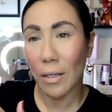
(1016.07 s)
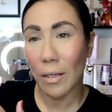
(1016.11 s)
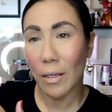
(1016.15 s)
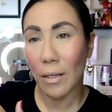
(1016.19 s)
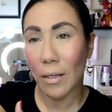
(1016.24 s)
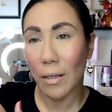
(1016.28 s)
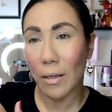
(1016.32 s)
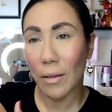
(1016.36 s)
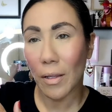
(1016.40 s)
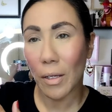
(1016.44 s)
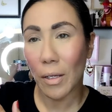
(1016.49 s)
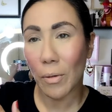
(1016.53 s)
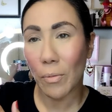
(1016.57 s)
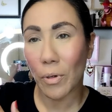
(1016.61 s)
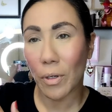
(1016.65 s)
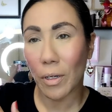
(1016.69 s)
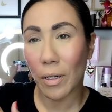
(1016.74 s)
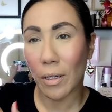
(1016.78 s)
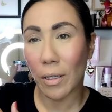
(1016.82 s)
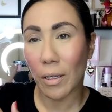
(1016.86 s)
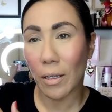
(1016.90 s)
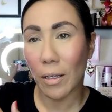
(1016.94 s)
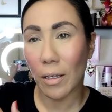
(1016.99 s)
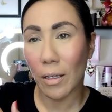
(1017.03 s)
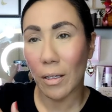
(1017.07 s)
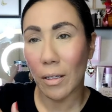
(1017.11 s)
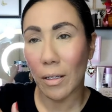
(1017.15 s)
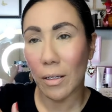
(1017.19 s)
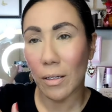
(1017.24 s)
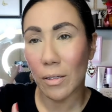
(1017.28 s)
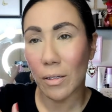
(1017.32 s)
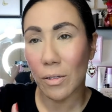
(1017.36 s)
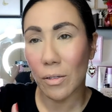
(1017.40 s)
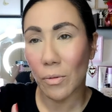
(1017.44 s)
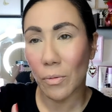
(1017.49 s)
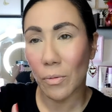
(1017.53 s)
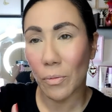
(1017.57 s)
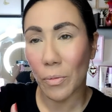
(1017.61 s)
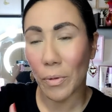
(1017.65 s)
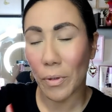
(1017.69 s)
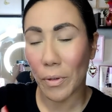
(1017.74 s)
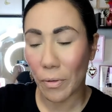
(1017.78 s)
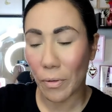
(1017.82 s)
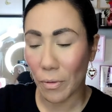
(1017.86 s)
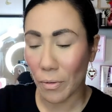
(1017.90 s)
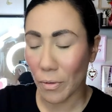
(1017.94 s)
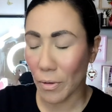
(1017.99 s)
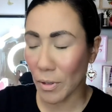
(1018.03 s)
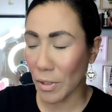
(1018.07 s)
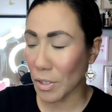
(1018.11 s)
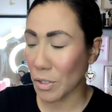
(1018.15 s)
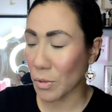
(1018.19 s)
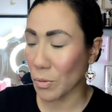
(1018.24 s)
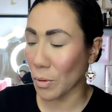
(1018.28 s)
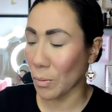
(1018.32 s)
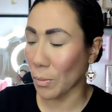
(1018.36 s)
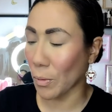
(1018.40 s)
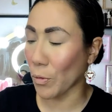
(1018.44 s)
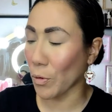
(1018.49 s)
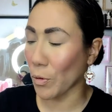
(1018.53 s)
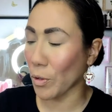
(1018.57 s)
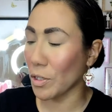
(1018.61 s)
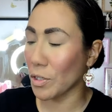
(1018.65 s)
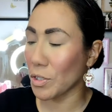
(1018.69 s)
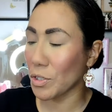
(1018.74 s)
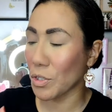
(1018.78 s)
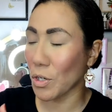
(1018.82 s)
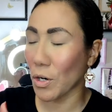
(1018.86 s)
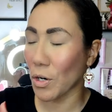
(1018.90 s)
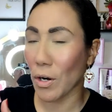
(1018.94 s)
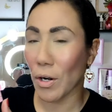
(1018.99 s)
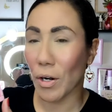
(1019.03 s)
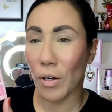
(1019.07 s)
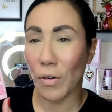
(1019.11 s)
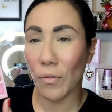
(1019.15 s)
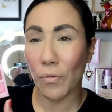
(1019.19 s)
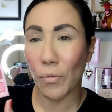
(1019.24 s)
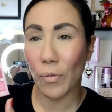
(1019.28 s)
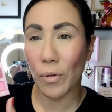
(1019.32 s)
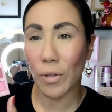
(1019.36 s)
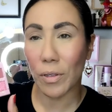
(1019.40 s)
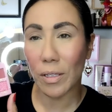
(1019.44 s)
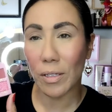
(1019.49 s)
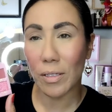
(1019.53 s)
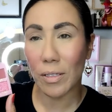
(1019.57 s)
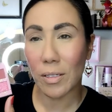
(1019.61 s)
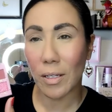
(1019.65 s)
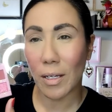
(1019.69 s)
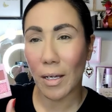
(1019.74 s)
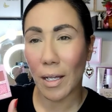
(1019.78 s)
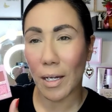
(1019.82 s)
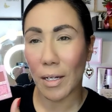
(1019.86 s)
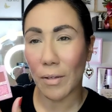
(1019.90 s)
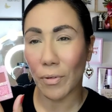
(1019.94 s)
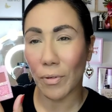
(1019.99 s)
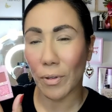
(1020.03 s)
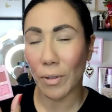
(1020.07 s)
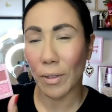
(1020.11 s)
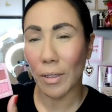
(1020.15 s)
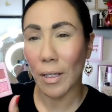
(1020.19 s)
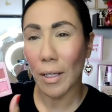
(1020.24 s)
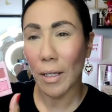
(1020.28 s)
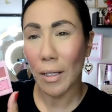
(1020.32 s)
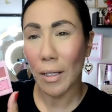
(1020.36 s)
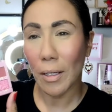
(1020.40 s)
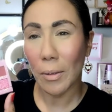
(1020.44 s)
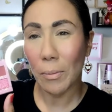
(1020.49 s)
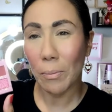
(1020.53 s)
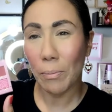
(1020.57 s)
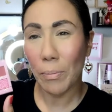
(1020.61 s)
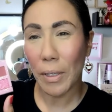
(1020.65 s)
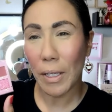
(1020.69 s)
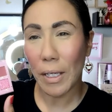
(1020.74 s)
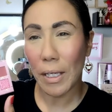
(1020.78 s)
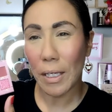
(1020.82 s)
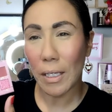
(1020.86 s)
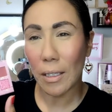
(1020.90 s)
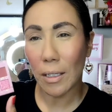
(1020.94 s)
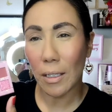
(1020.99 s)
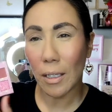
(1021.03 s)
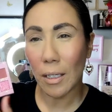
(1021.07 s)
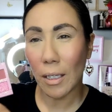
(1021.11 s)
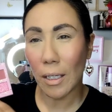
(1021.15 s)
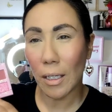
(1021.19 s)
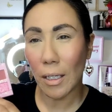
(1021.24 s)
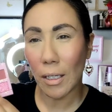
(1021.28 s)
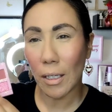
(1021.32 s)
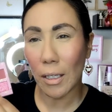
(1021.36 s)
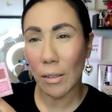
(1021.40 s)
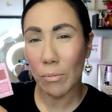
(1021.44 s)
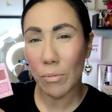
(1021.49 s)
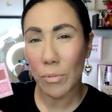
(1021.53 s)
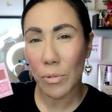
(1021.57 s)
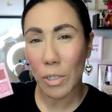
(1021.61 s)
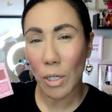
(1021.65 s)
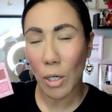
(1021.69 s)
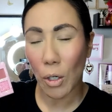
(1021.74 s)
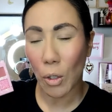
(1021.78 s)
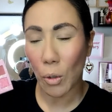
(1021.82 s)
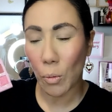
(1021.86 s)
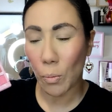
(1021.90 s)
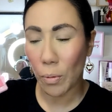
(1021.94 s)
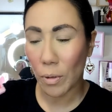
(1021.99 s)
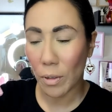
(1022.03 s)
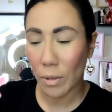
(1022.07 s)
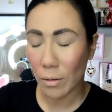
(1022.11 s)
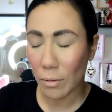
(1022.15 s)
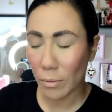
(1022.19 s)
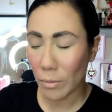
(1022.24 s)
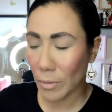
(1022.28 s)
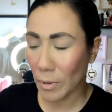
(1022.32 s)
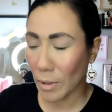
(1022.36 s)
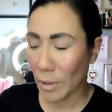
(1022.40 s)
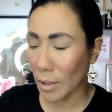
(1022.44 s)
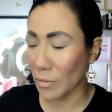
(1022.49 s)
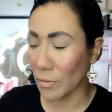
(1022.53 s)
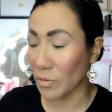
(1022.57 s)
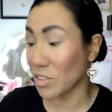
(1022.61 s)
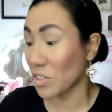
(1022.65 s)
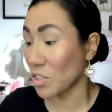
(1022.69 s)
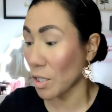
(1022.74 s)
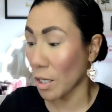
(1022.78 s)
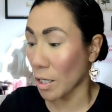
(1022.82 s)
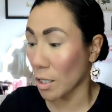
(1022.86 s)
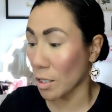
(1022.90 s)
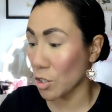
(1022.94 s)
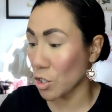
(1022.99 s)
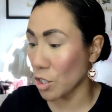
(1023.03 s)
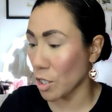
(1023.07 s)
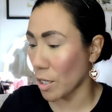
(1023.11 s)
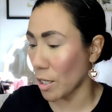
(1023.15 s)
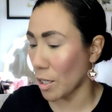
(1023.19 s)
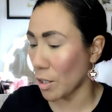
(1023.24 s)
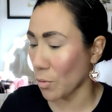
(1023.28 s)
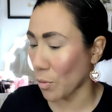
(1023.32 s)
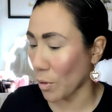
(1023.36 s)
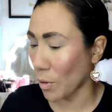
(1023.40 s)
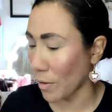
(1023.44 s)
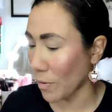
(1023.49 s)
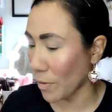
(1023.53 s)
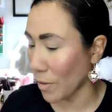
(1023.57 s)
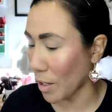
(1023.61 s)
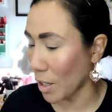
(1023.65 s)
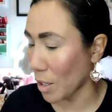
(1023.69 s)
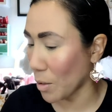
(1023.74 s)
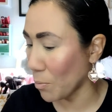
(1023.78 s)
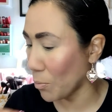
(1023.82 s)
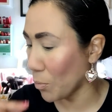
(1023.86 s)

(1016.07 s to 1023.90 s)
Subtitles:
And then we're going to end with this one. But we're going to start off with this kind of a pinky taupe, kind of a setting shade right there, and